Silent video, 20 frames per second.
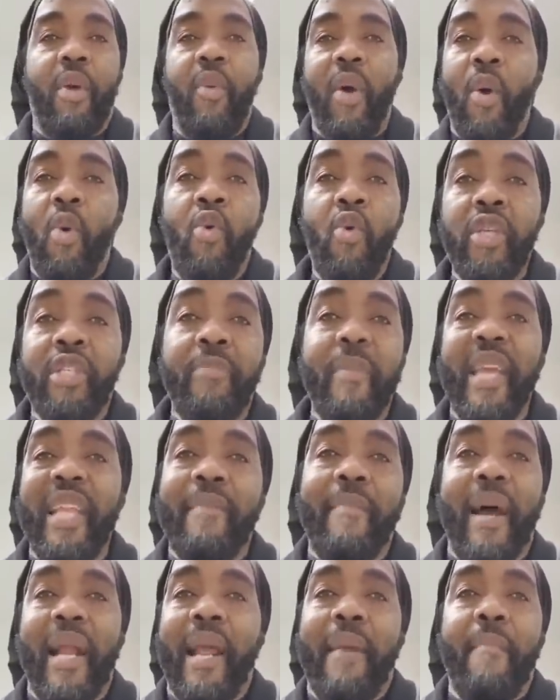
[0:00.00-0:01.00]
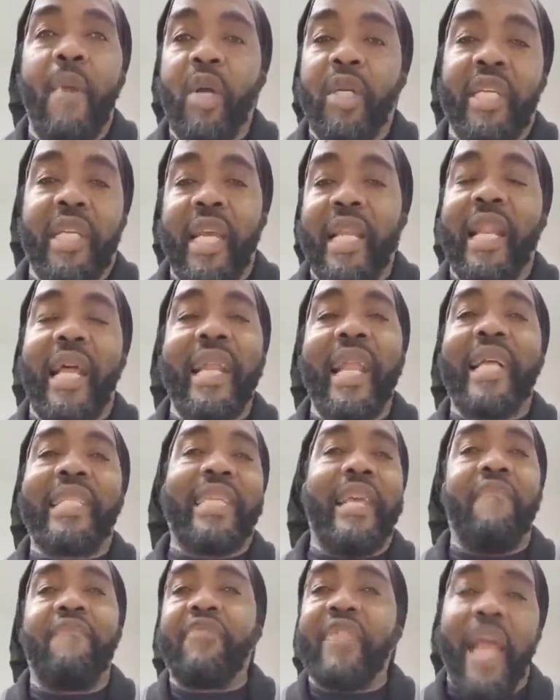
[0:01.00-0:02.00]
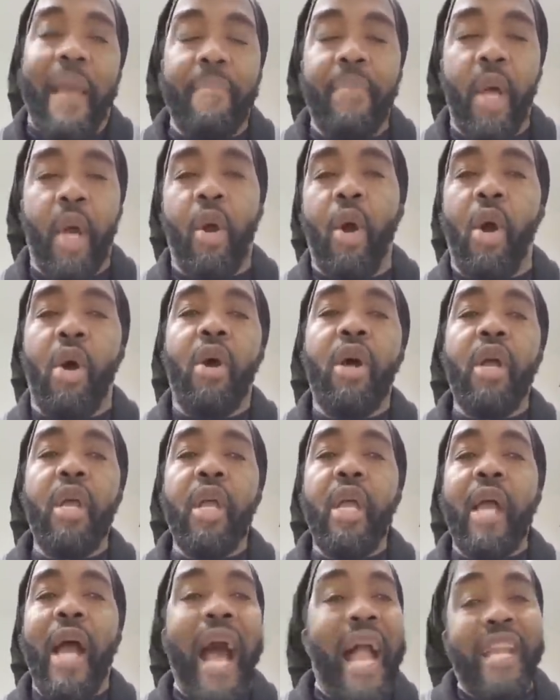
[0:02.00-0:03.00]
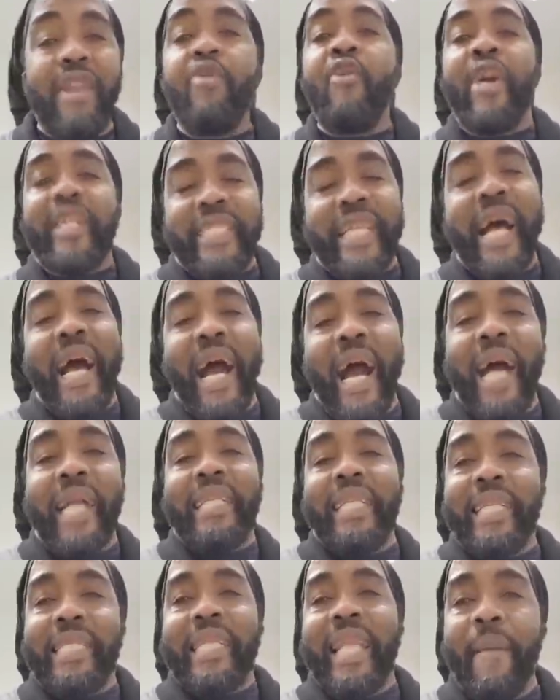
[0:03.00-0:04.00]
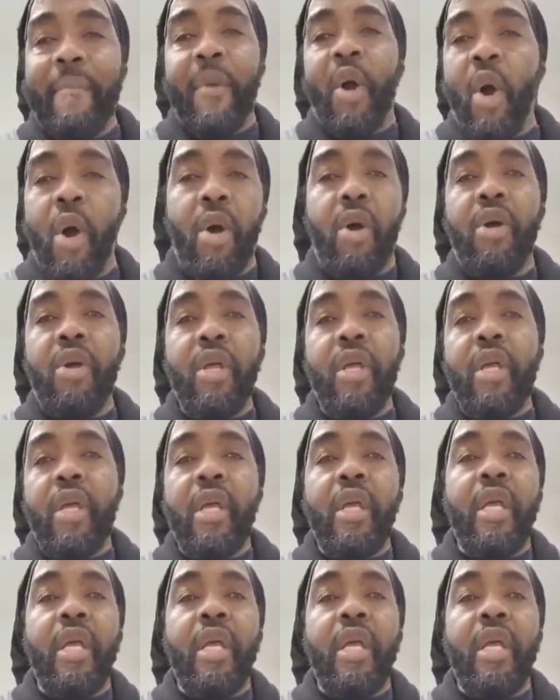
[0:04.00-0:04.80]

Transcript: Who is Beanie Man and Bounty Killer that if them no go and the rest of artists them go?